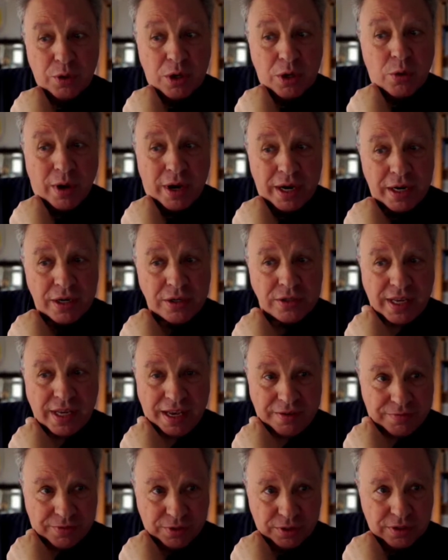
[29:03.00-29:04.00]
It
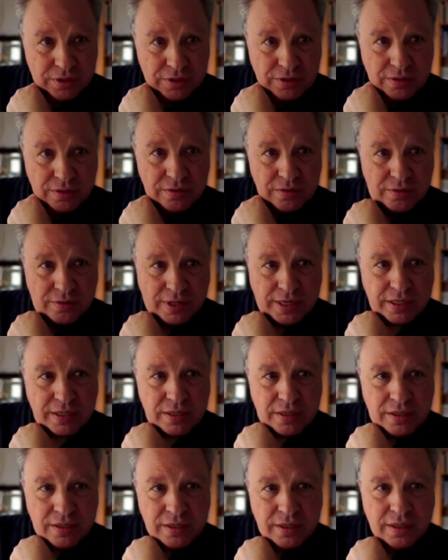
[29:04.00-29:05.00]
requires effort,
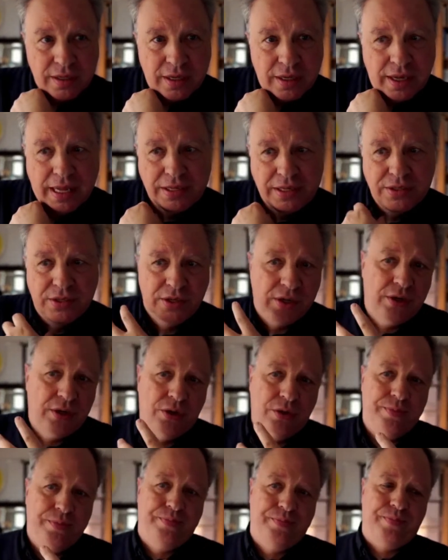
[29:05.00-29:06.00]
right? And
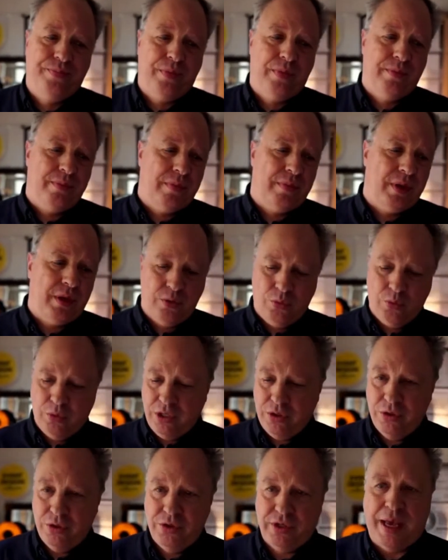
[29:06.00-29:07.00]
so
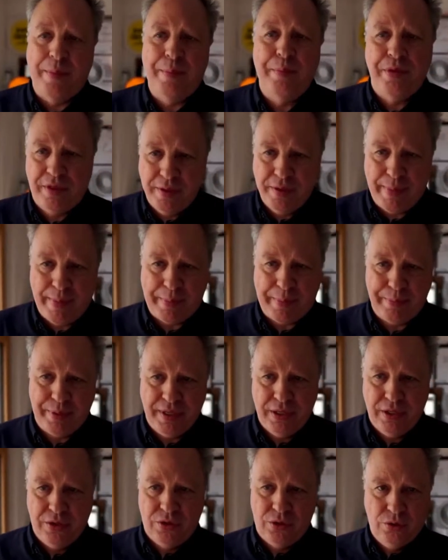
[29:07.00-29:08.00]
we use empathy
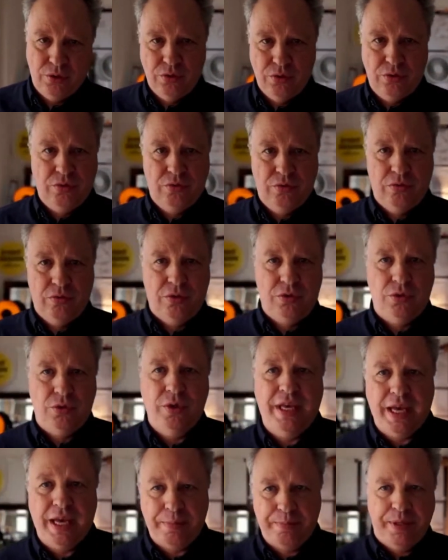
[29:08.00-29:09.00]
mapping to
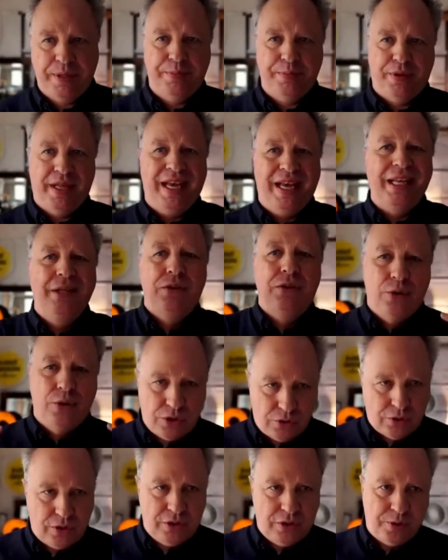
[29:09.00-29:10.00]
get people
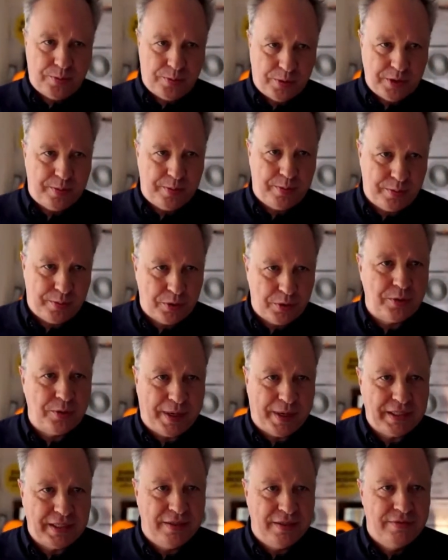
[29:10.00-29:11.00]
into a certain
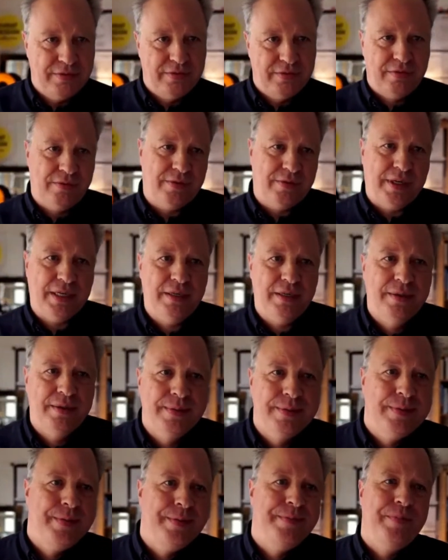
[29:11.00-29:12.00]
perspective, right?
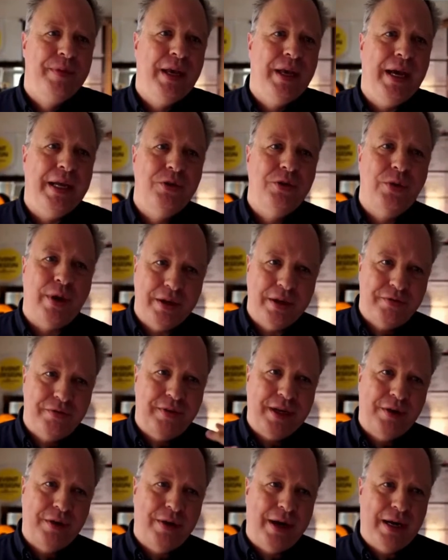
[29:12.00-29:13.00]
And try
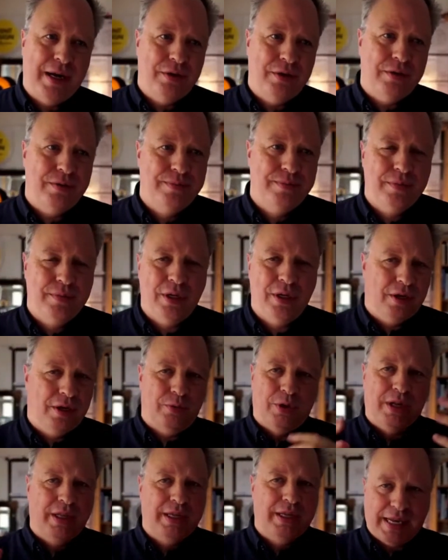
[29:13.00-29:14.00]
to figure out,
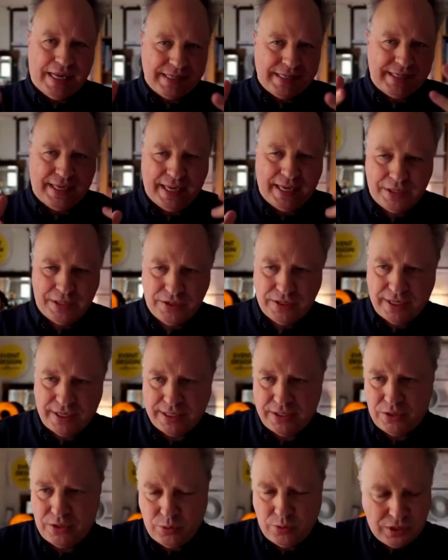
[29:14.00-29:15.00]
one of the classic
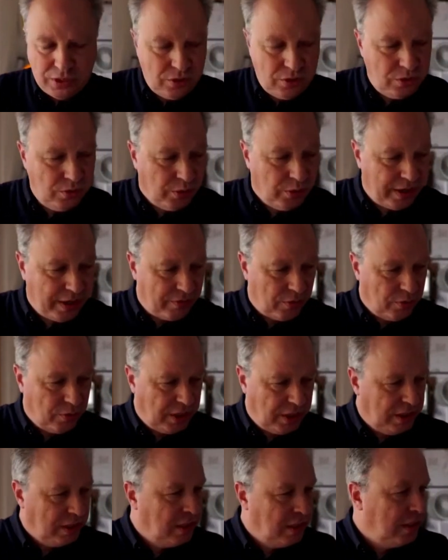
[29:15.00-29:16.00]
exercises we do
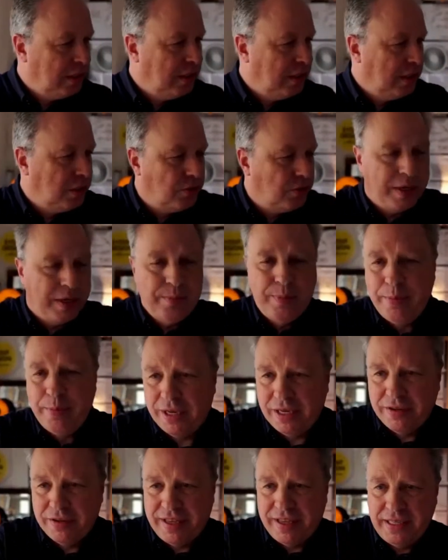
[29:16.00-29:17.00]
whenever we train
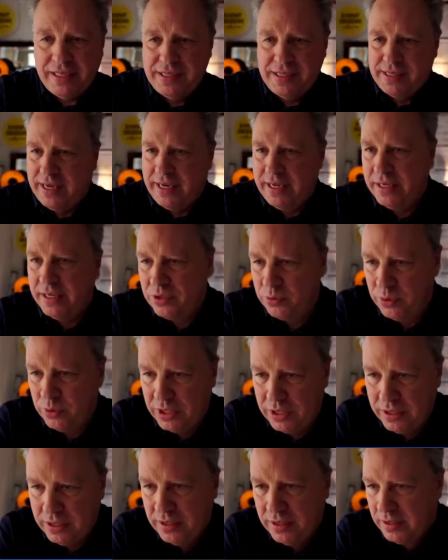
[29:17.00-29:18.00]
people in event design
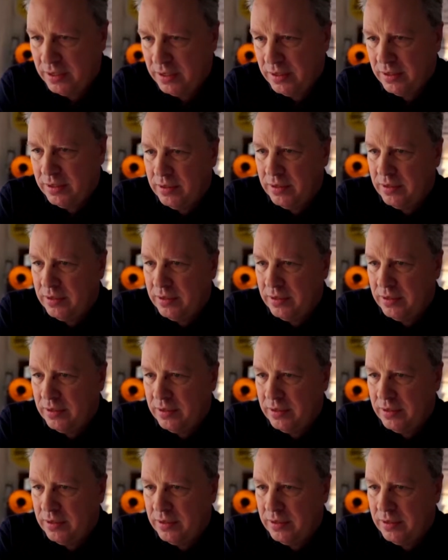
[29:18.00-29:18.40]
is we